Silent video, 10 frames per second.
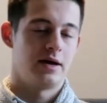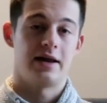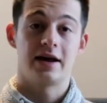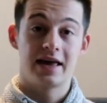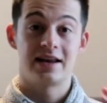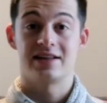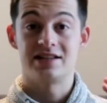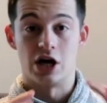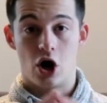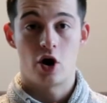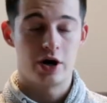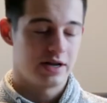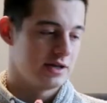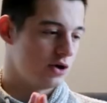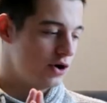And I get it, it's
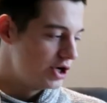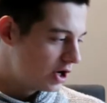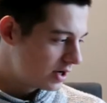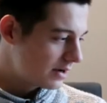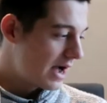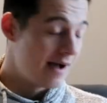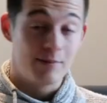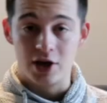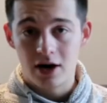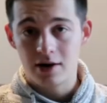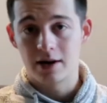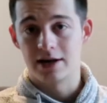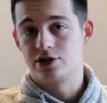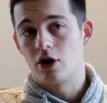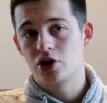hard. You're young, I'm young.
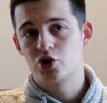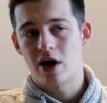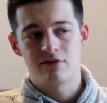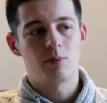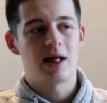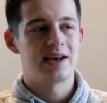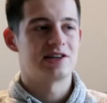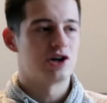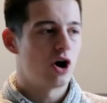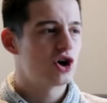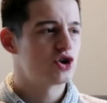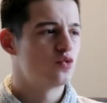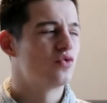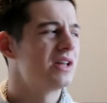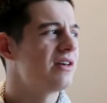It's hard to have a plan. It's hard to
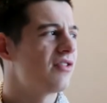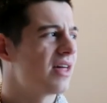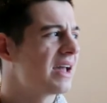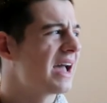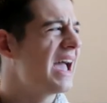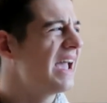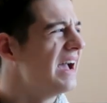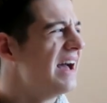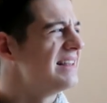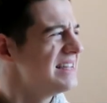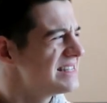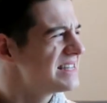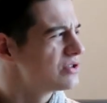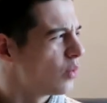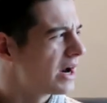really think, hey, this
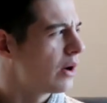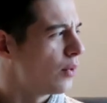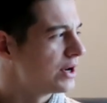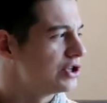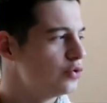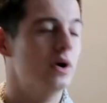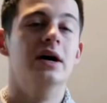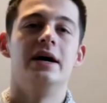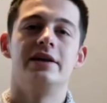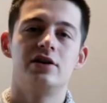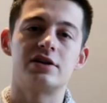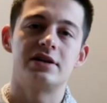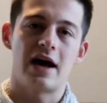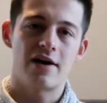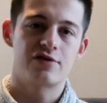is what I wanna do. It
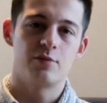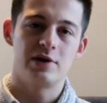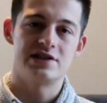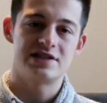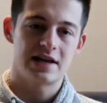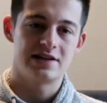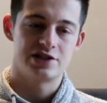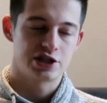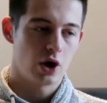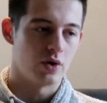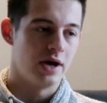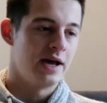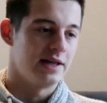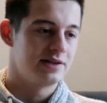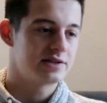doesn't have to be set in stone.
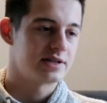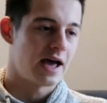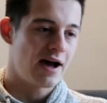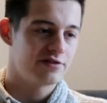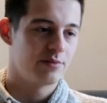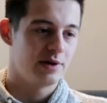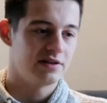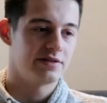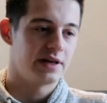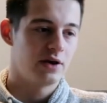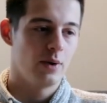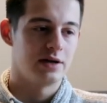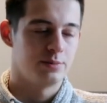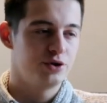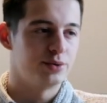It doesn't have to be the thing you
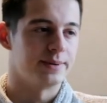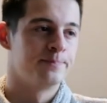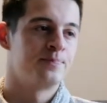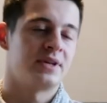end up doing.